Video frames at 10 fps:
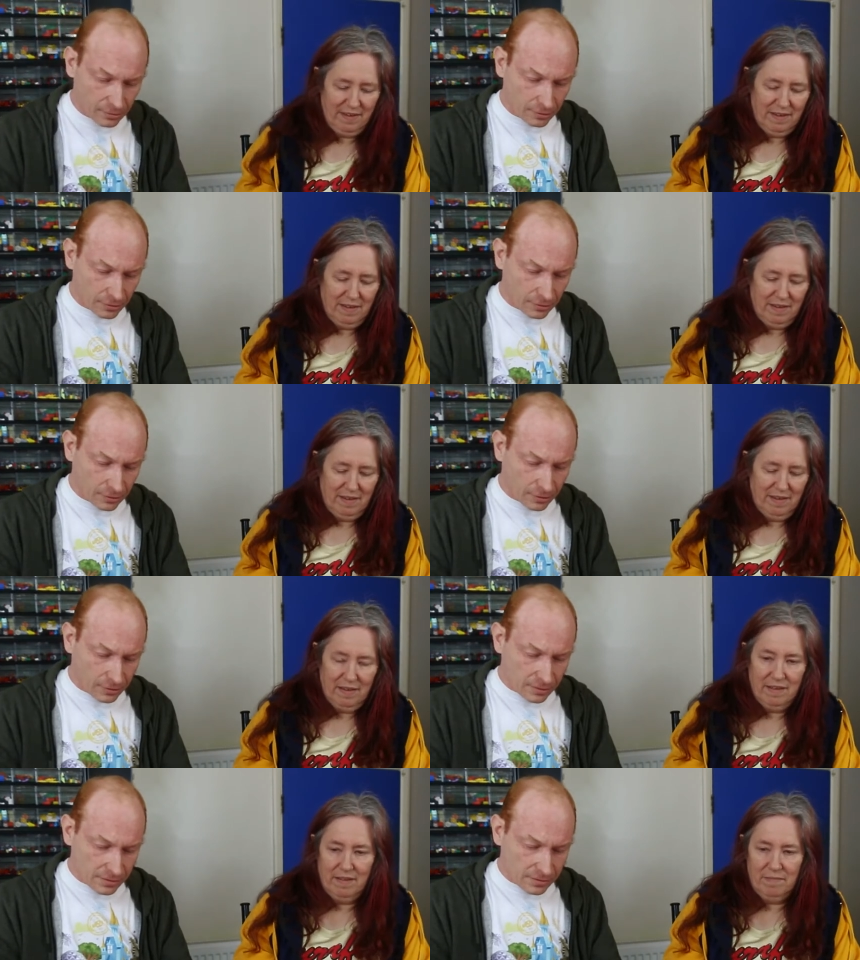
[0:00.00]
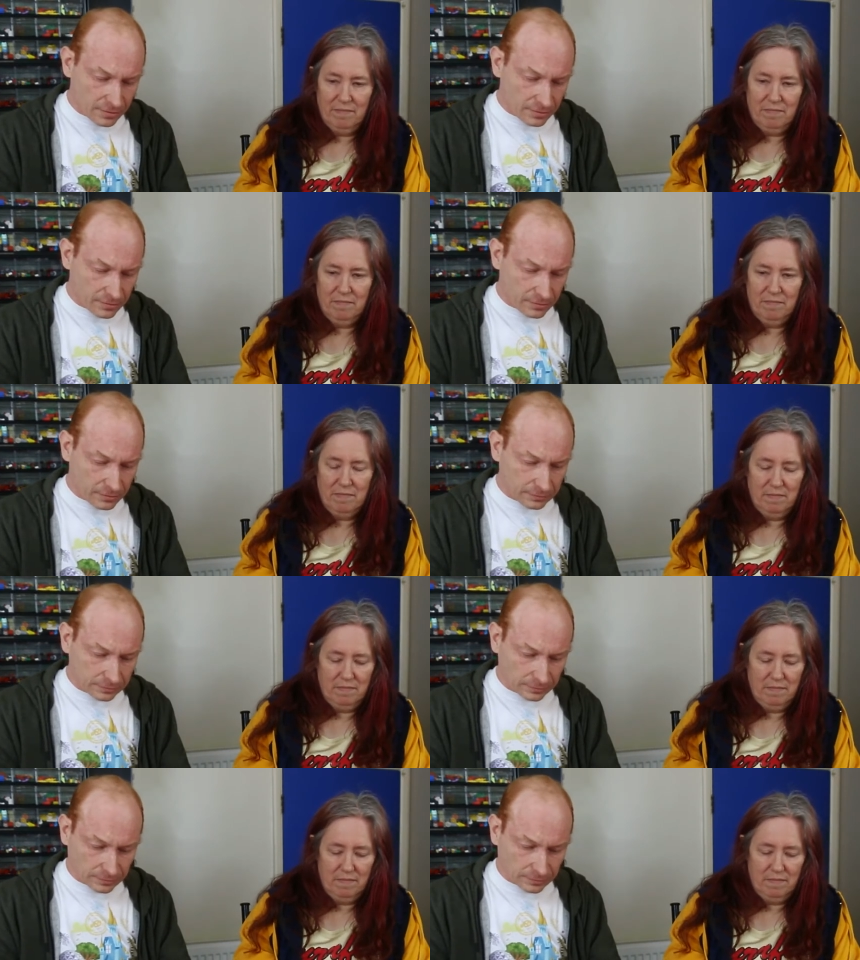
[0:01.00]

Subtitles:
Nobody speaks.